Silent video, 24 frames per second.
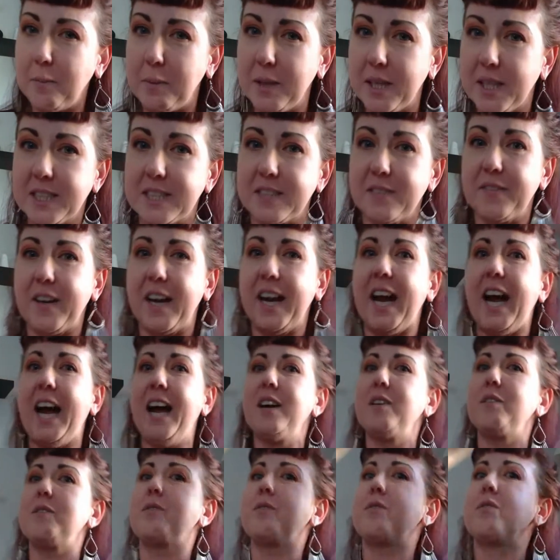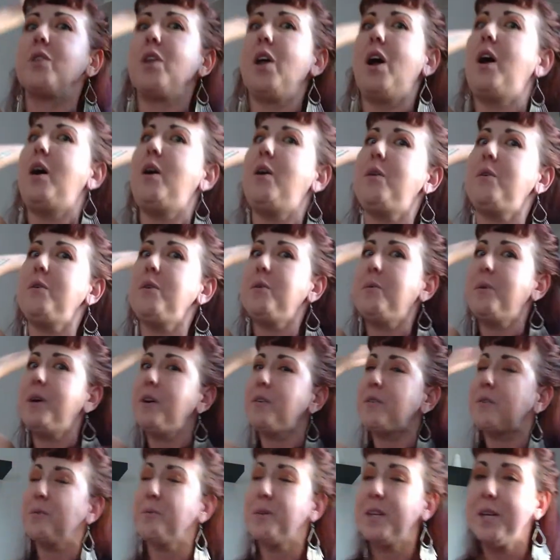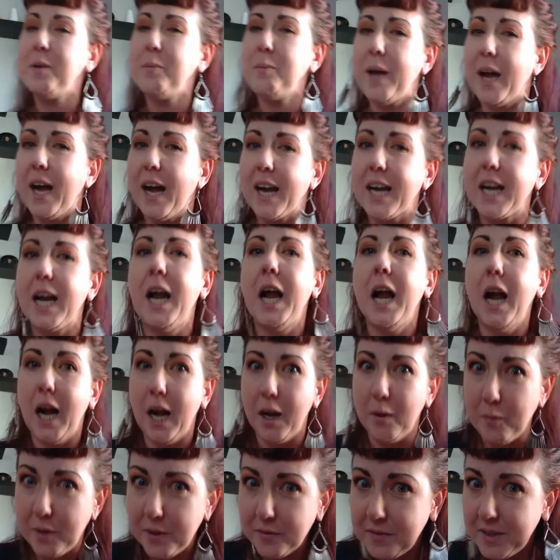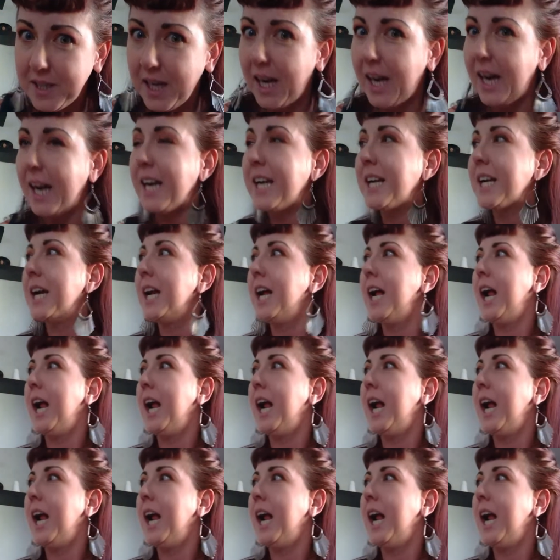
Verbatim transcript: because if I hadn't flown away from the impact, I would have died.